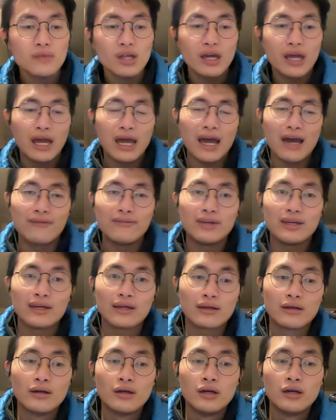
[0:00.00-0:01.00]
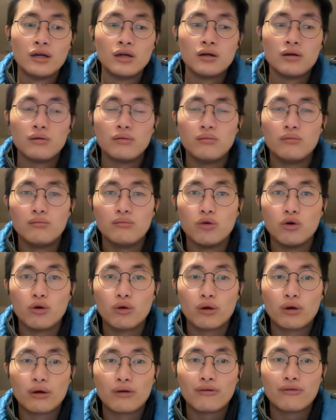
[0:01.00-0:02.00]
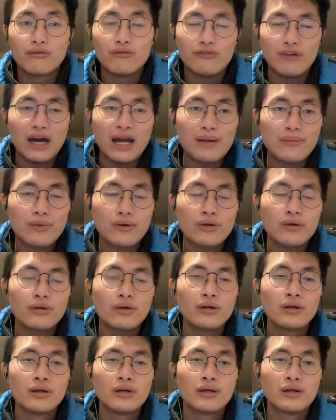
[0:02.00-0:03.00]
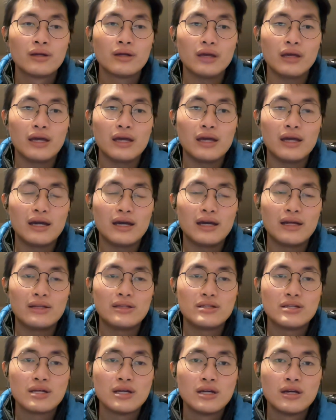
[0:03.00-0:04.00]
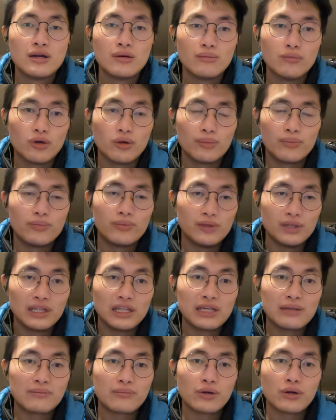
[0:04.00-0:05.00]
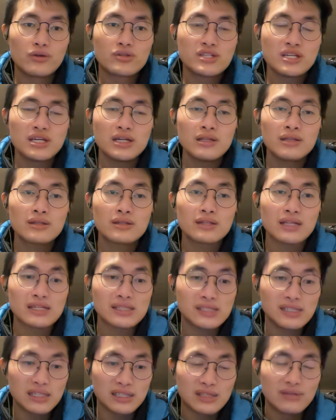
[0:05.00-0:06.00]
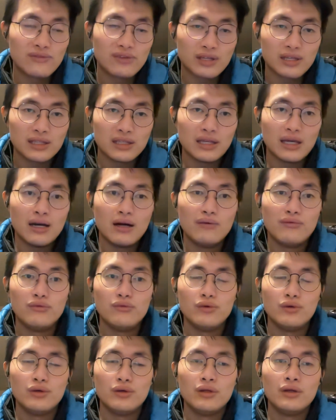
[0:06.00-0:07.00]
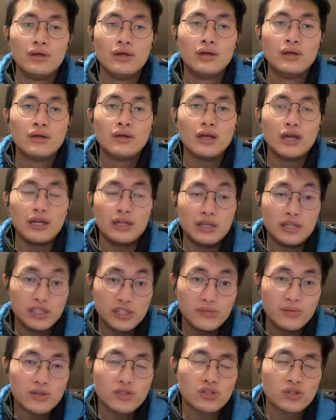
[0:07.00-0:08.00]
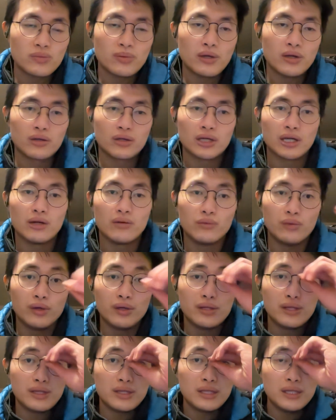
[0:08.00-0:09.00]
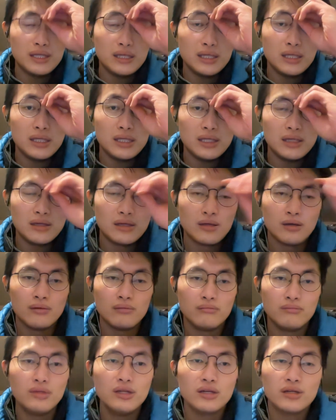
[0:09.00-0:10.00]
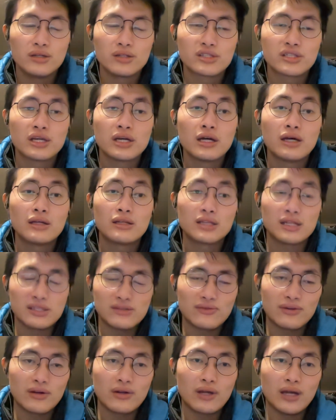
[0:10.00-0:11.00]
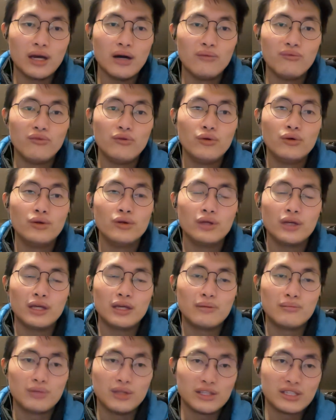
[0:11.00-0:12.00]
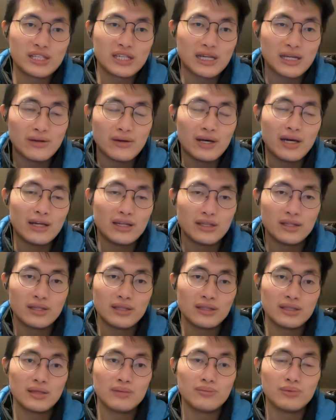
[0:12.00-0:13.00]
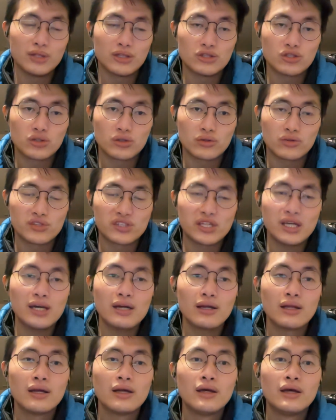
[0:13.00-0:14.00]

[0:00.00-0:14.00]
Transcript: having more fiber and more lean protein, that's significantly helpful, and especially pairing it with the meals, that's very helpful in blunting how high the blood sugars get.